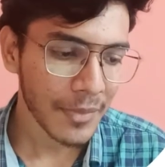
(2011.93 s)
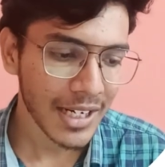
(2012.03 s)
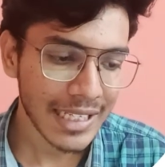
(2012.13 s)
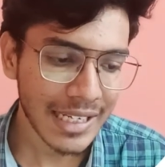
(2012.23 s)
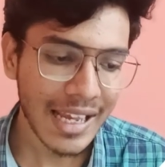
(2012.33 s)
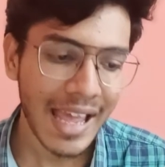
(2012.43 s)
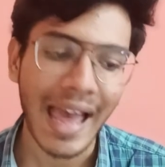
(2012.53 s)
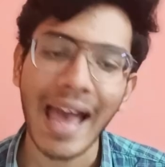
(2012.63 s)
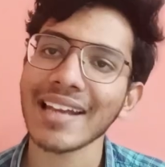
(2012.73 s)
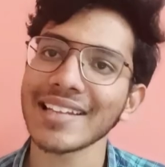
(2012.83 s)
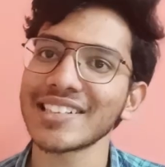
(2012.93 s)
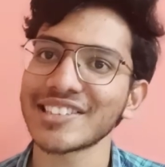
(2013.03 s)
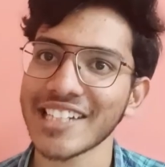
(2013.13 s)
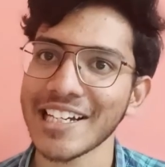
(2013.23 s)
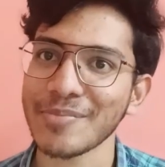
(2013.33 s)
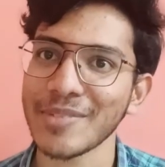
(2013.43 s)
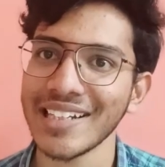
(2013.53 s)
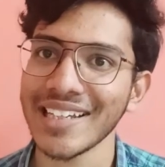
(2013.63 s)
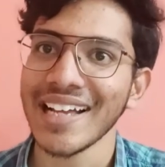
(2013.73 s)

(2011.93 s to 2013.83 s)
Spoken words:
getting another statement.